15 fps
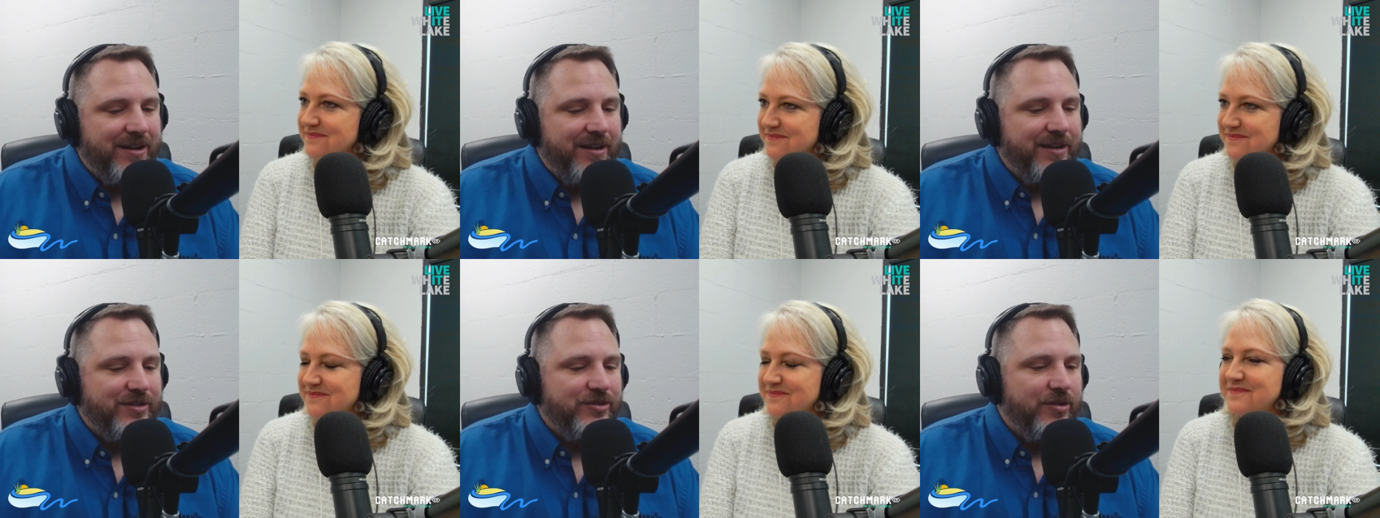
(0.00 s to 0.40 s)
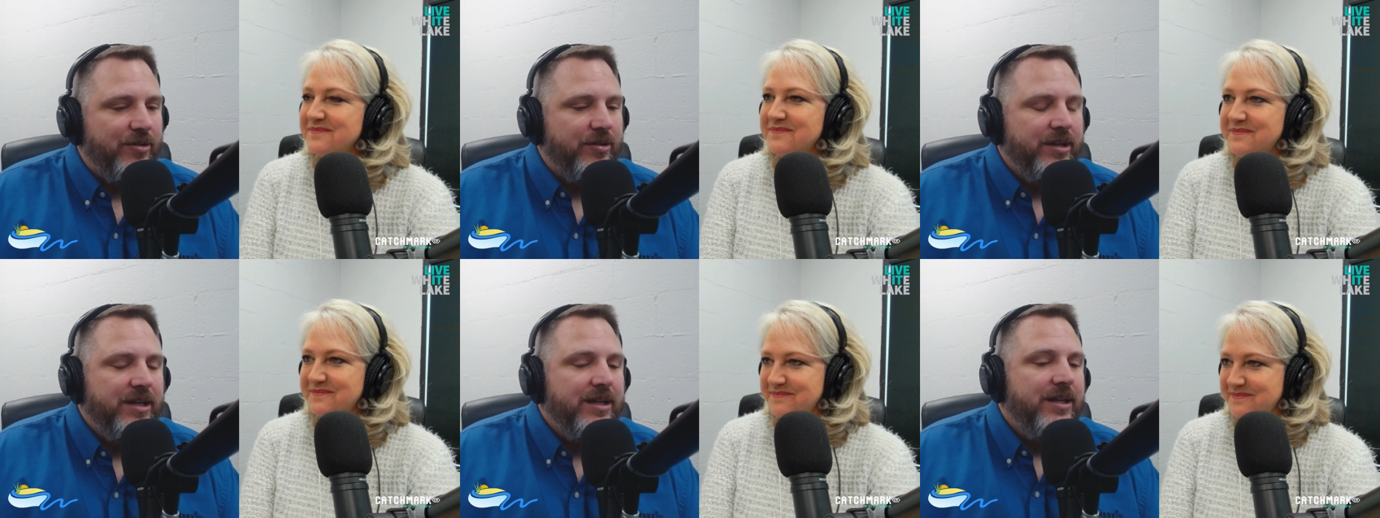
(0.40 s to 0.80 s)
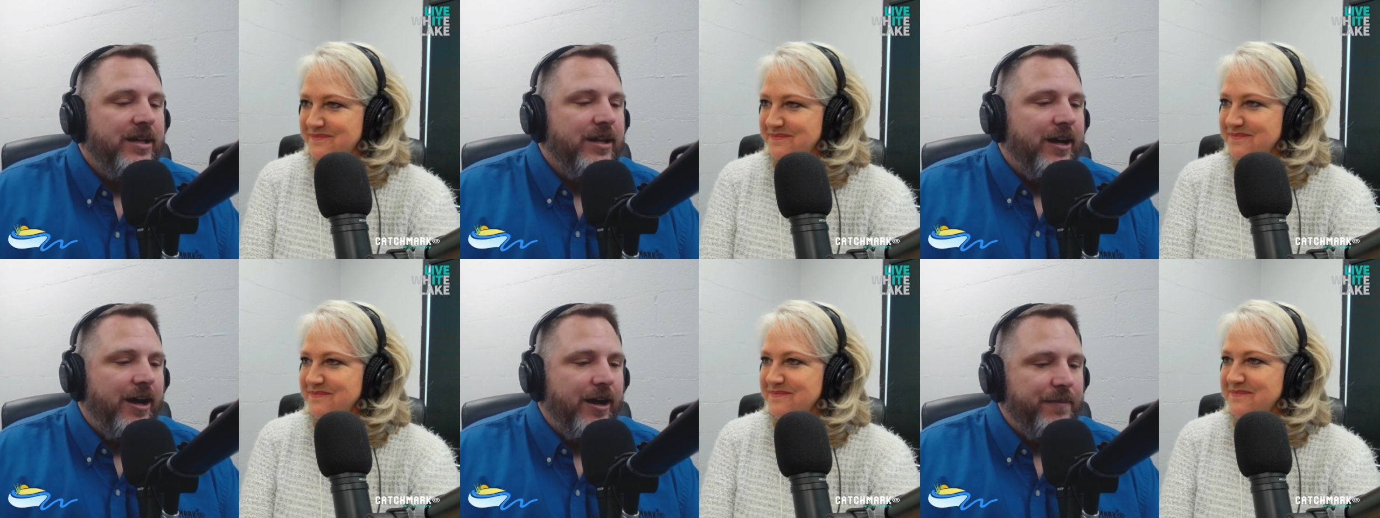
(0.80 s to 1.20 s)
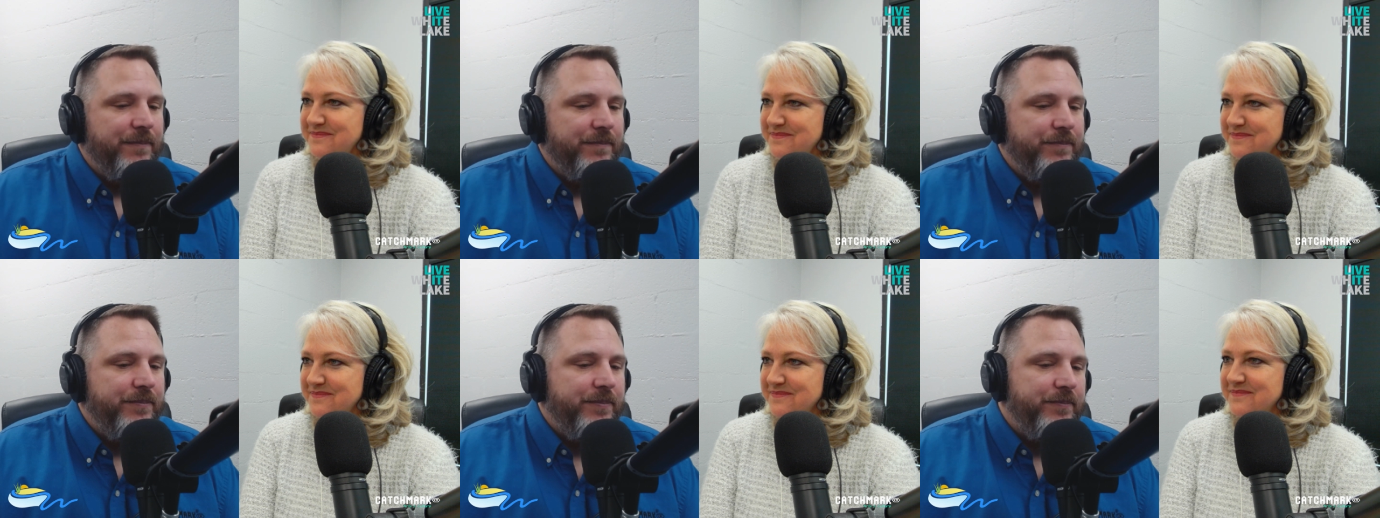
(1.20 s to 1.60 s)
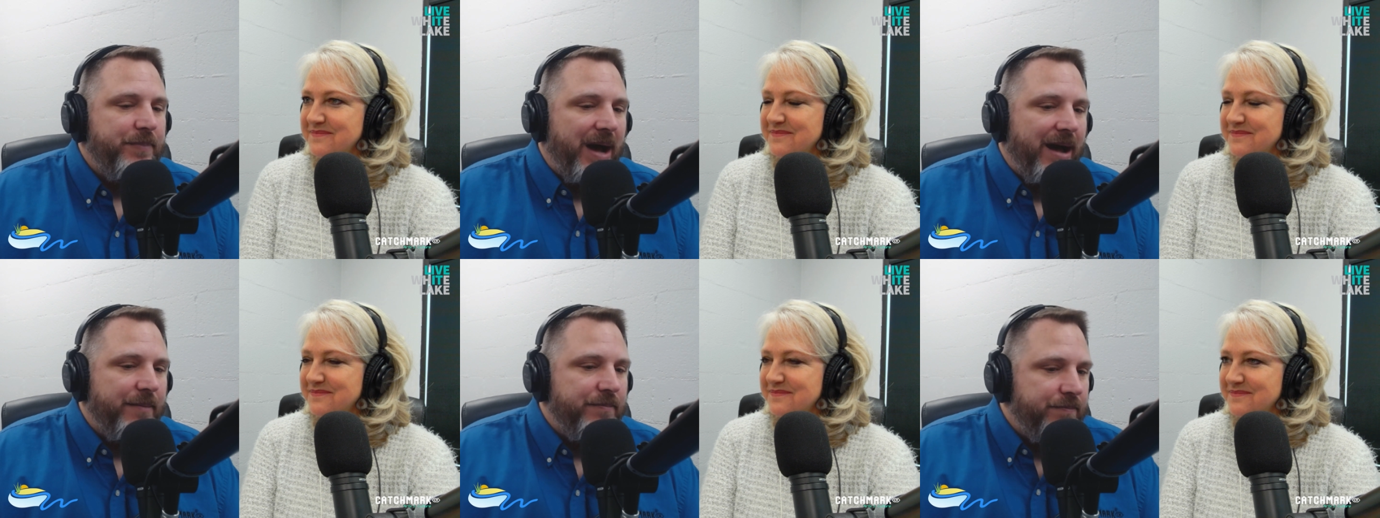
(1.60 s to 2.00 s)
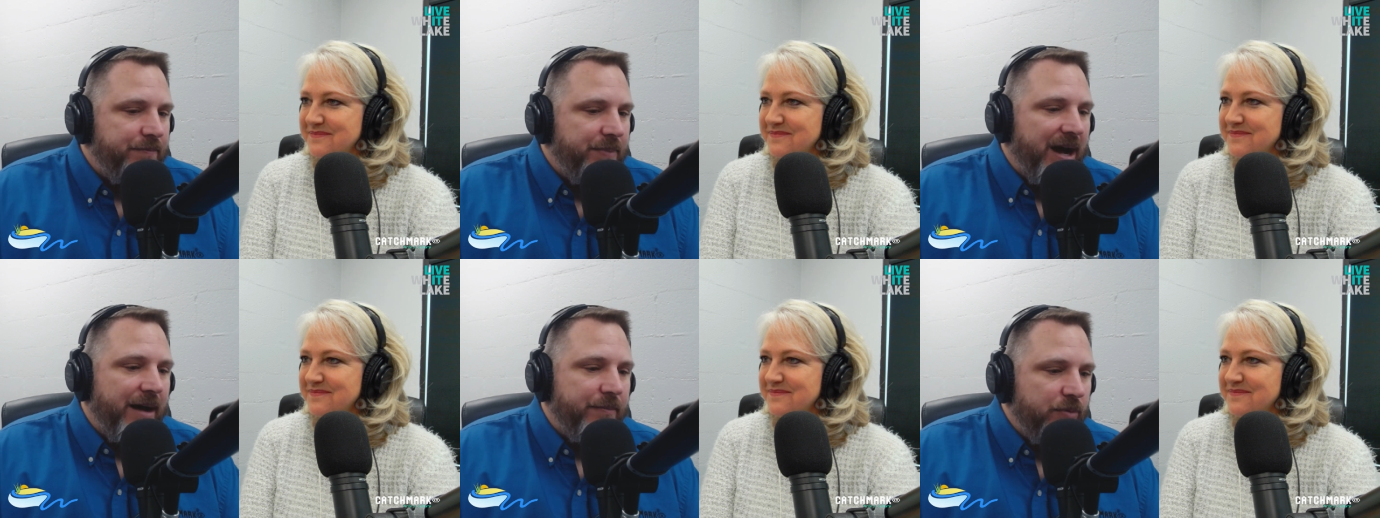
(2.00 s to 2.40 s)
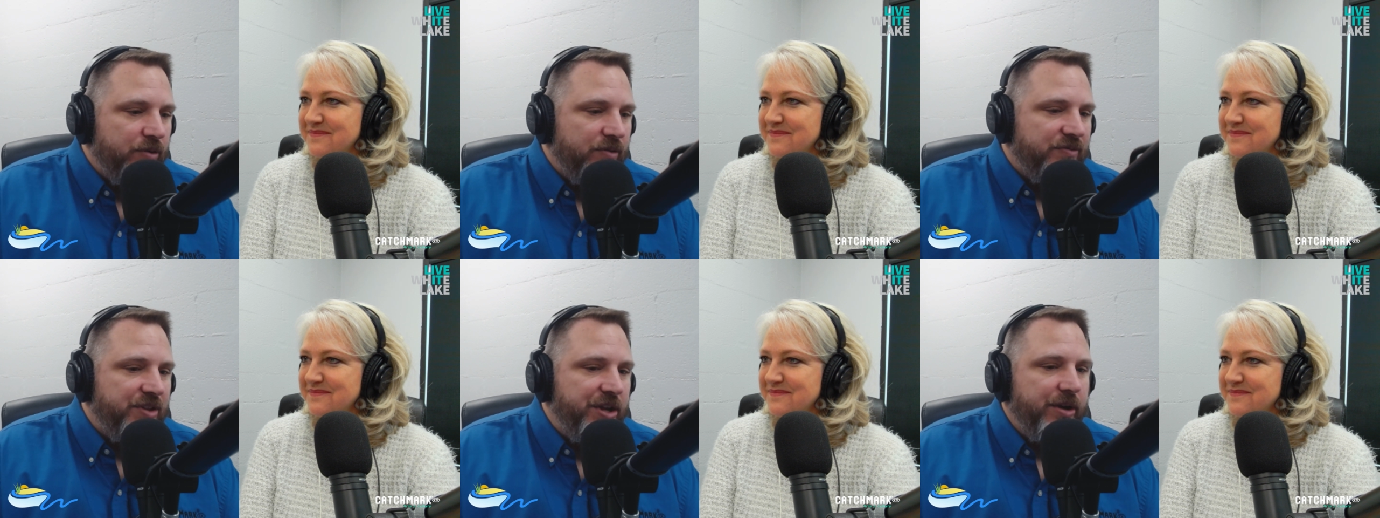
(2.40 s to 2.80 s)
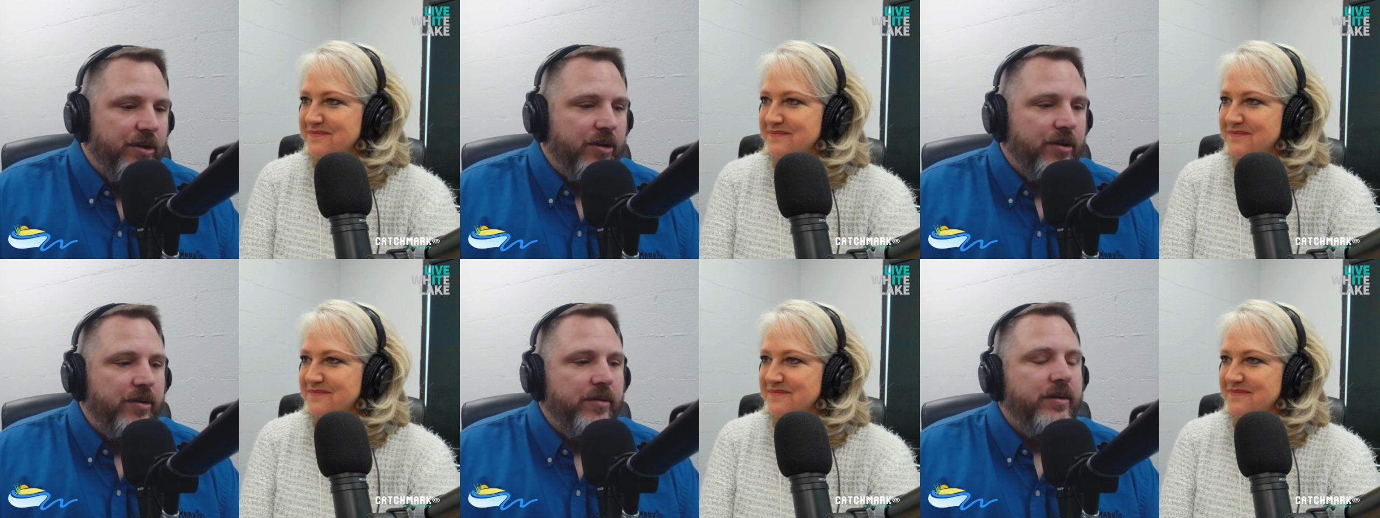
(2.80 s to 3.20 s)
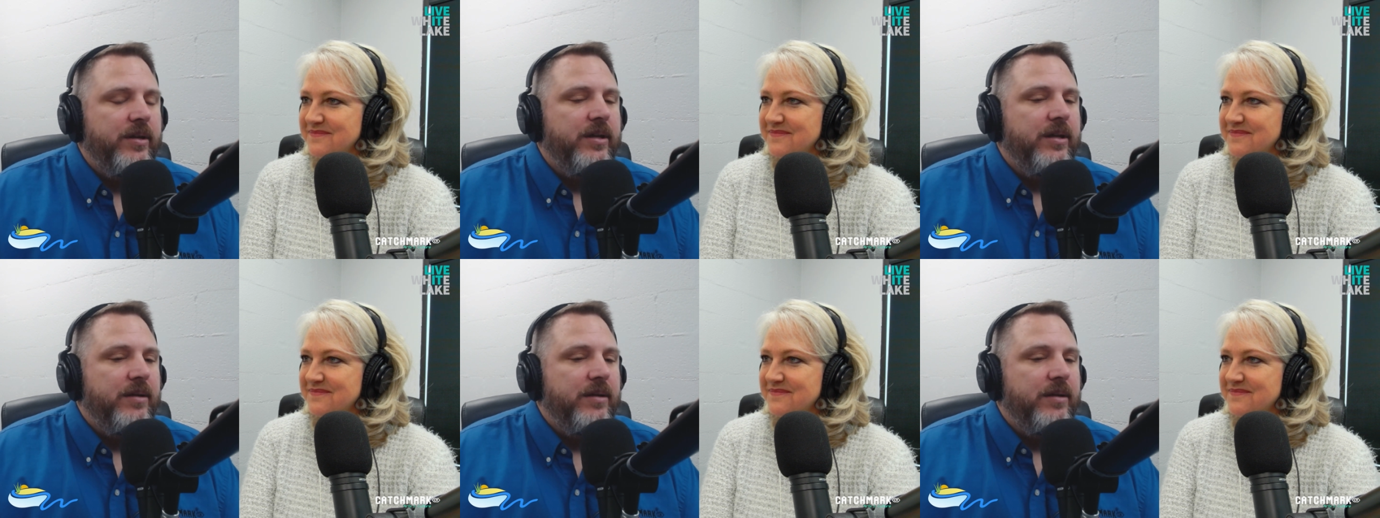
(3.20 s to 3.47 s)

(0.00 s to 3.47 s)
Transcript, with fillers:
Speaker 1: area. So um, Bob Bob moved here.